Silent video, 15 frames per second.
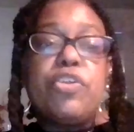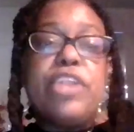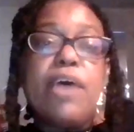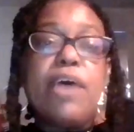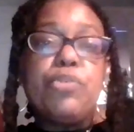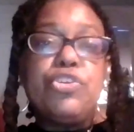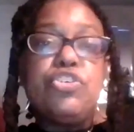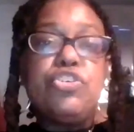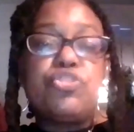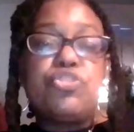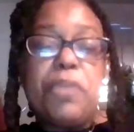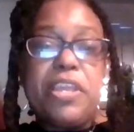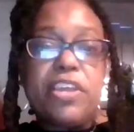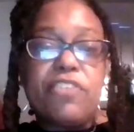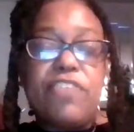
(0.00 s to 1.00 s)
now when you
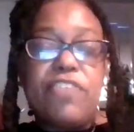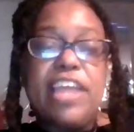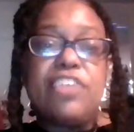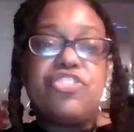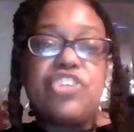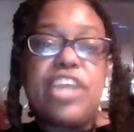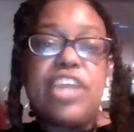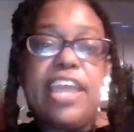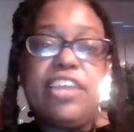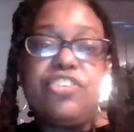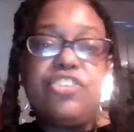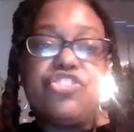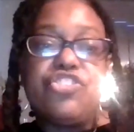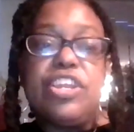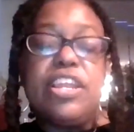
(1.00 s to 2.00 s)
speak of
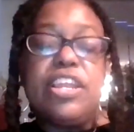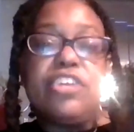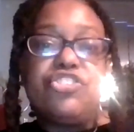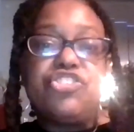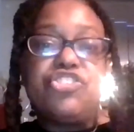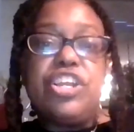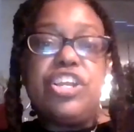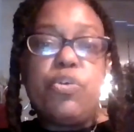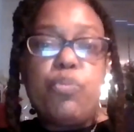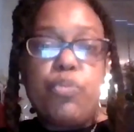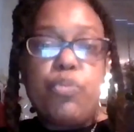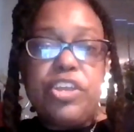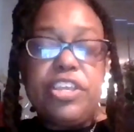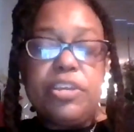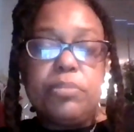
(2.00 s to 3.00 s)
education, Gina
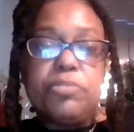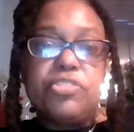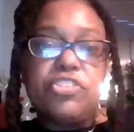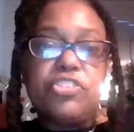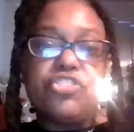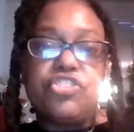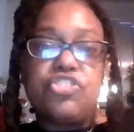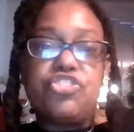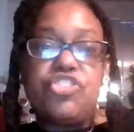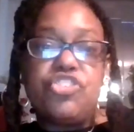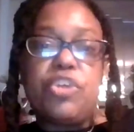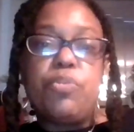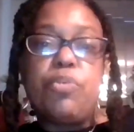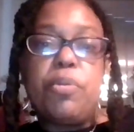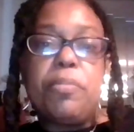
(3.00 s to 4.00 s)
Williams is the
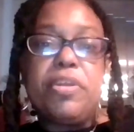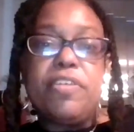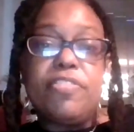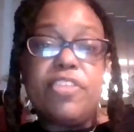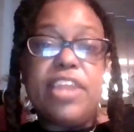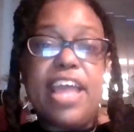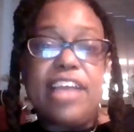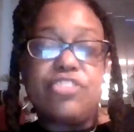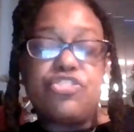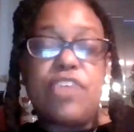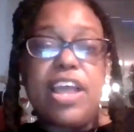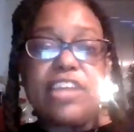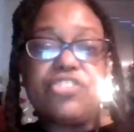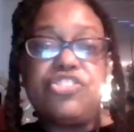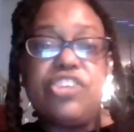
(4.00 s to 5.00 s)
chairwoman of the
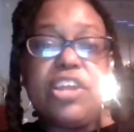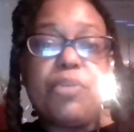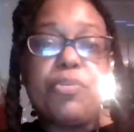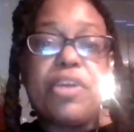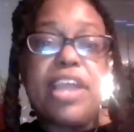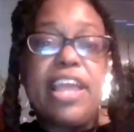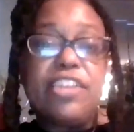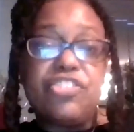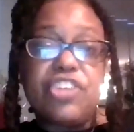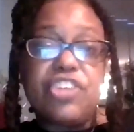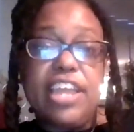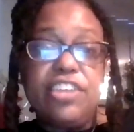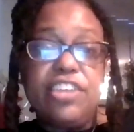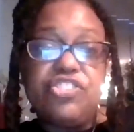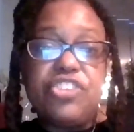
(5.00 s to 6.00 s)
National Action Network
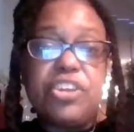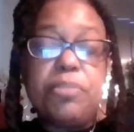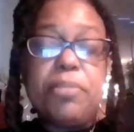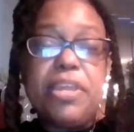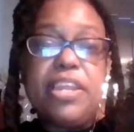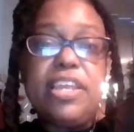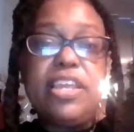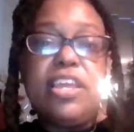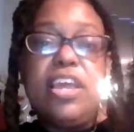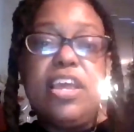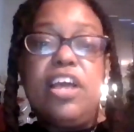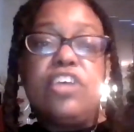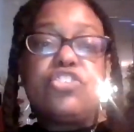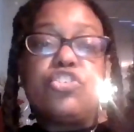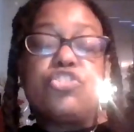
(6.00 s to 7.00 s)
Education Committee.
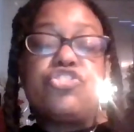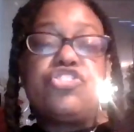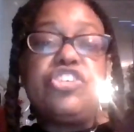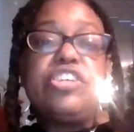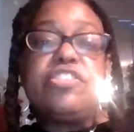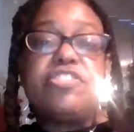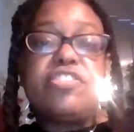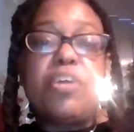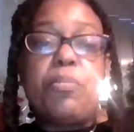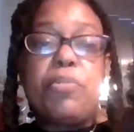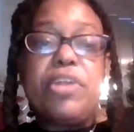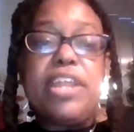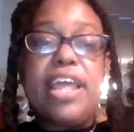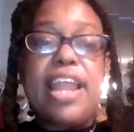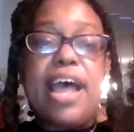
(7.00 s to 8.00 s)
So she's
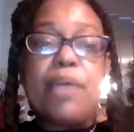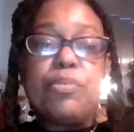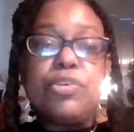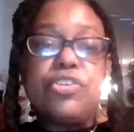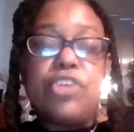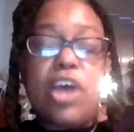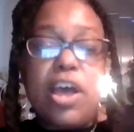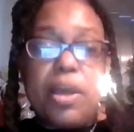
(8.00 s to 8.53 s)
someone that I would